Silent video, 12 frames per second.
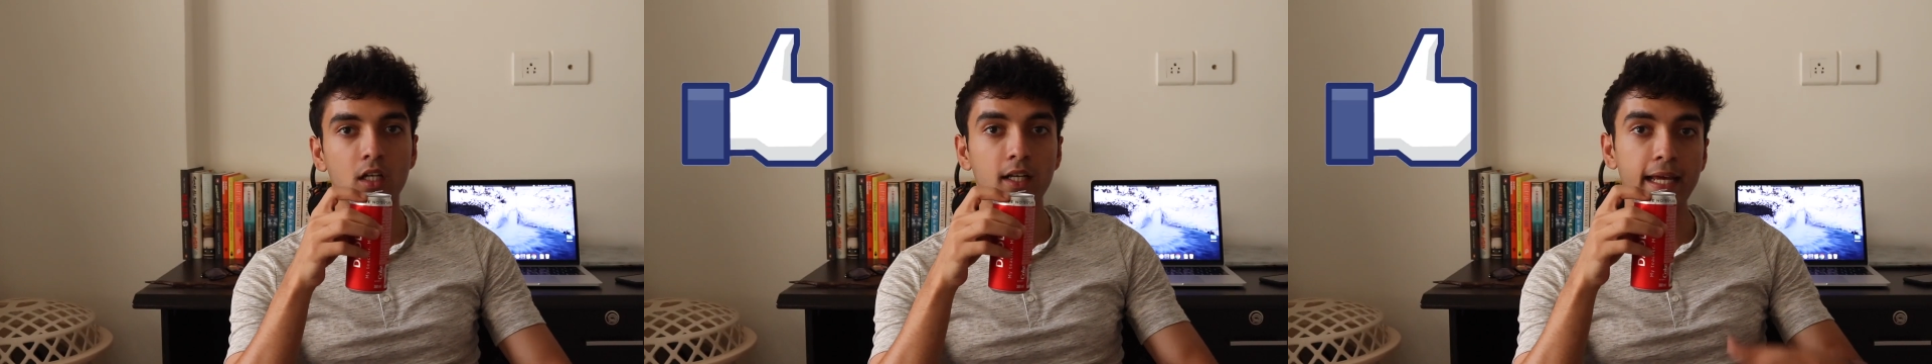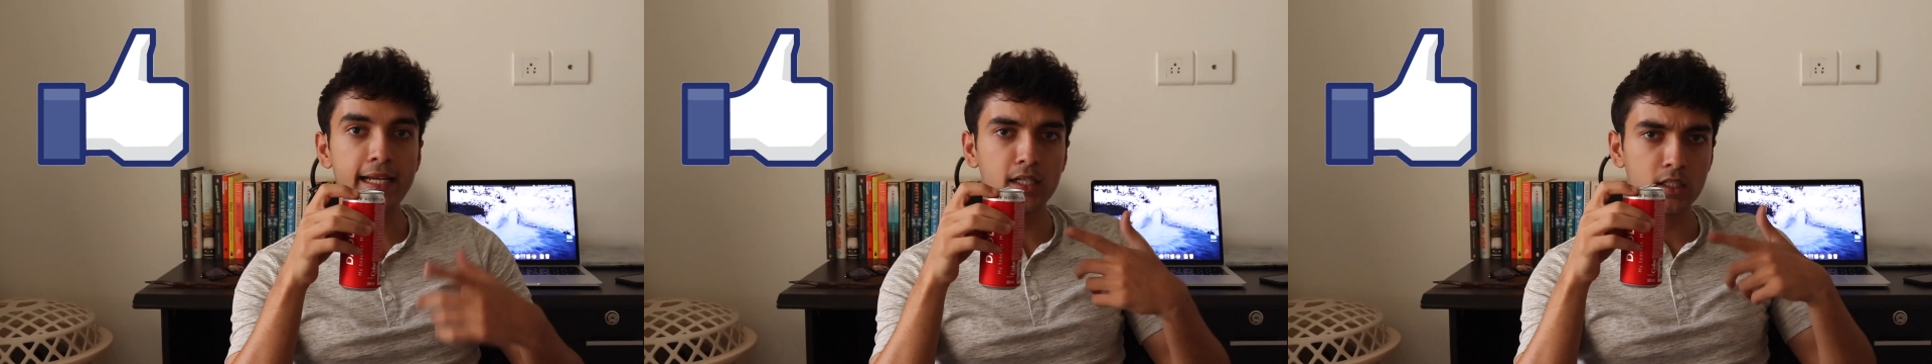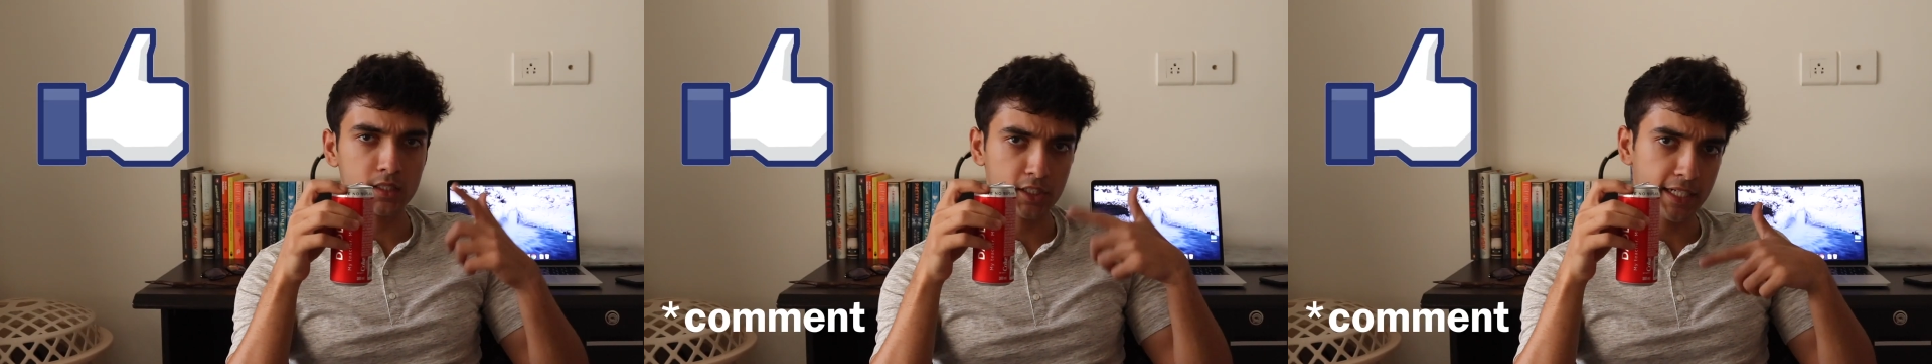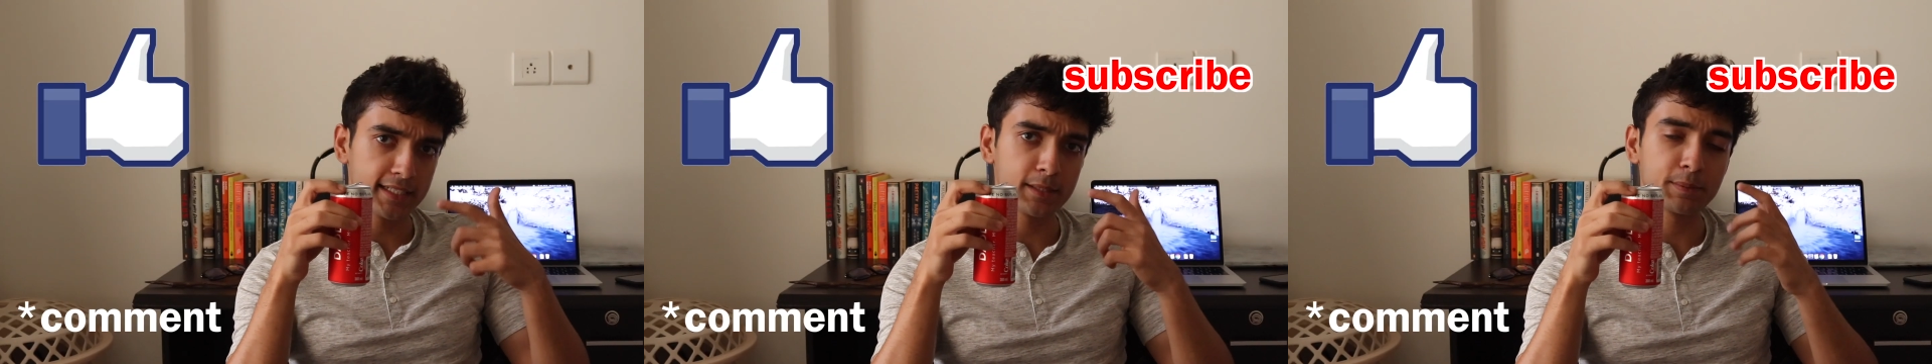Like,
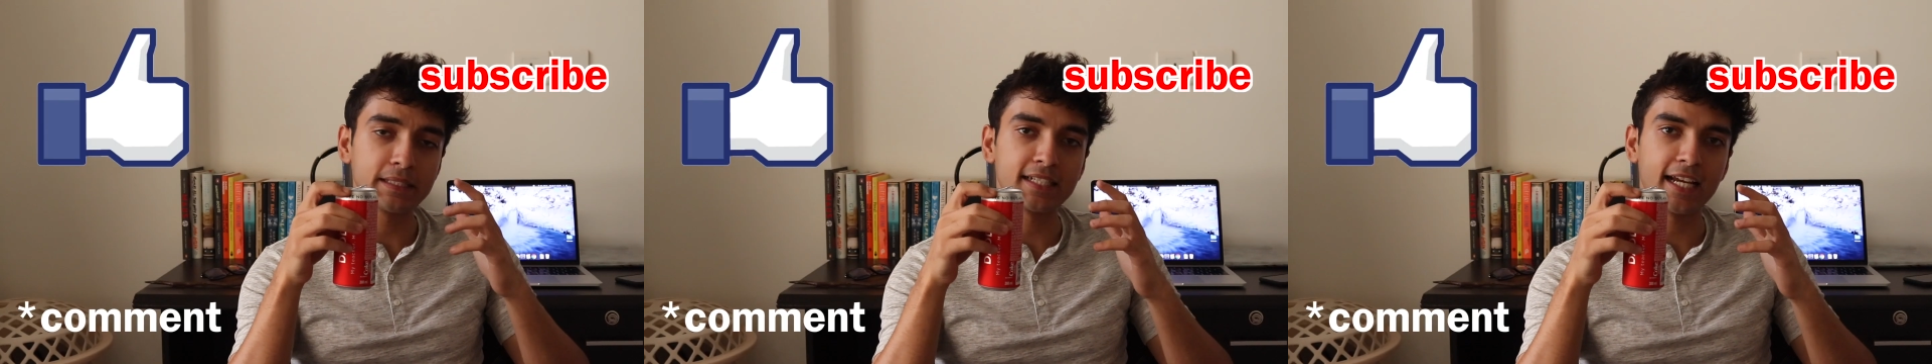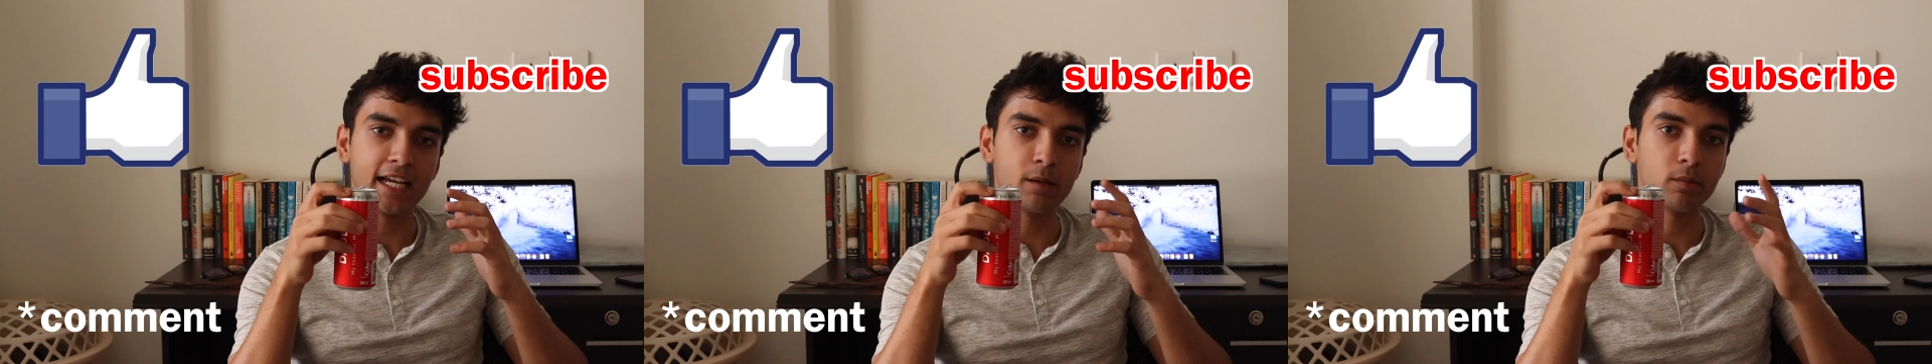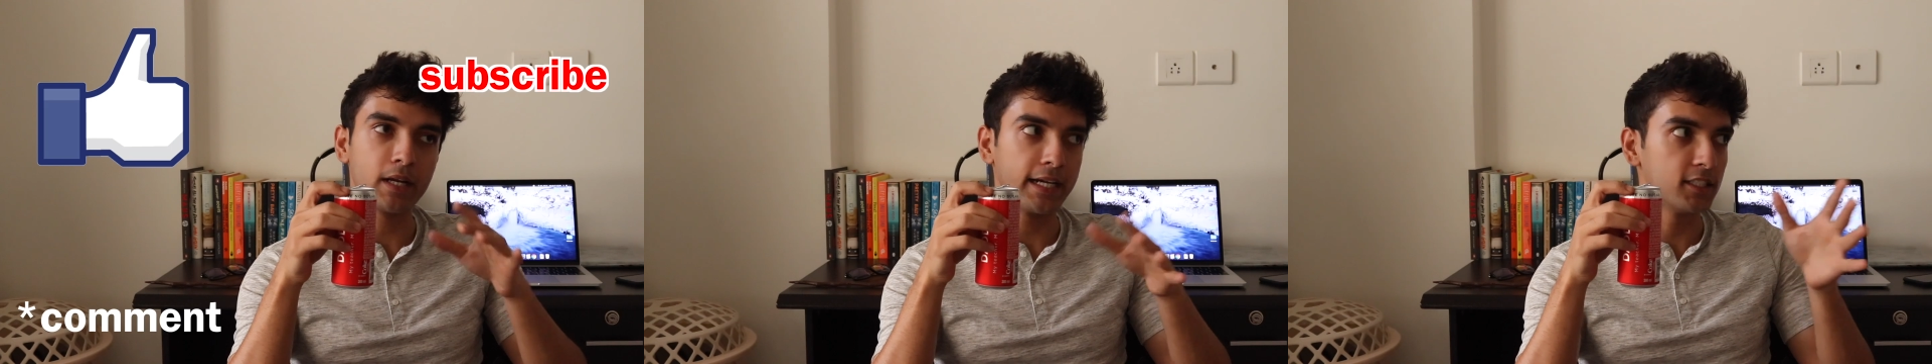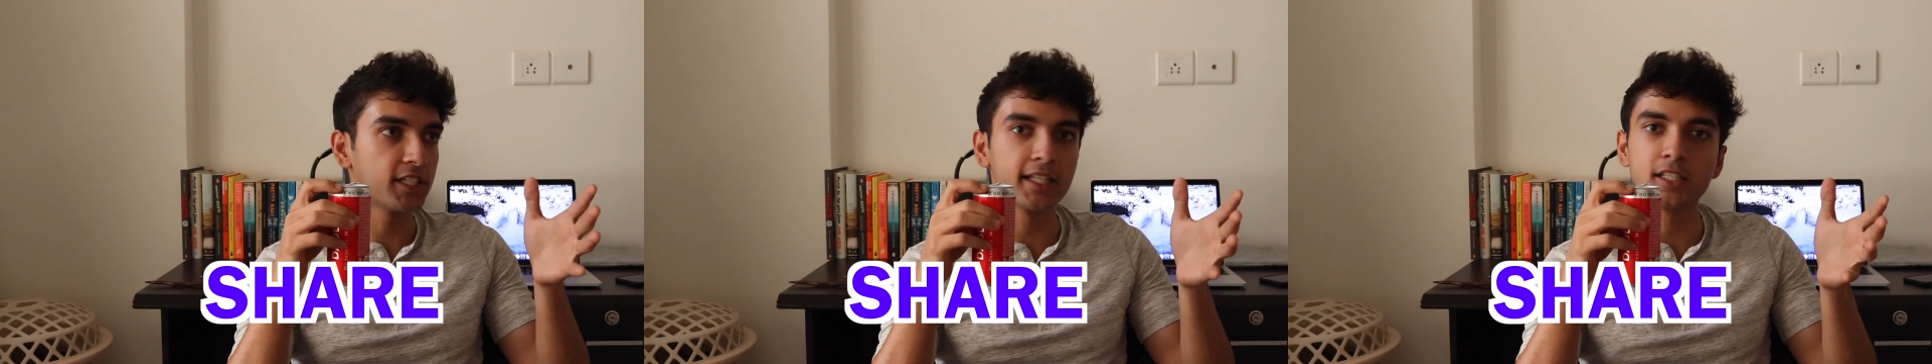share, subscribe
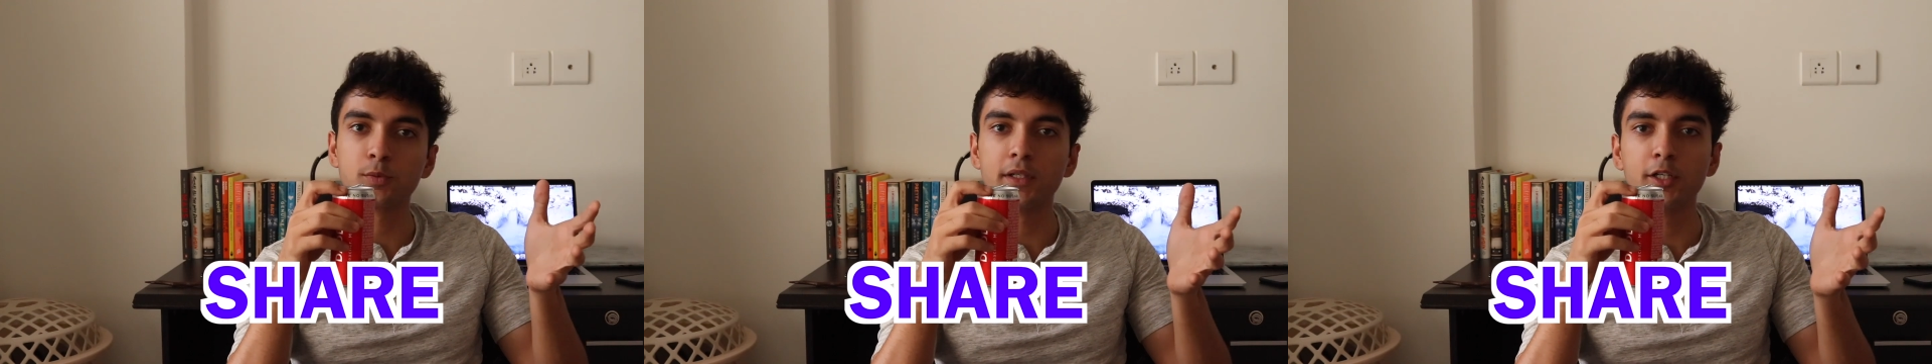and share this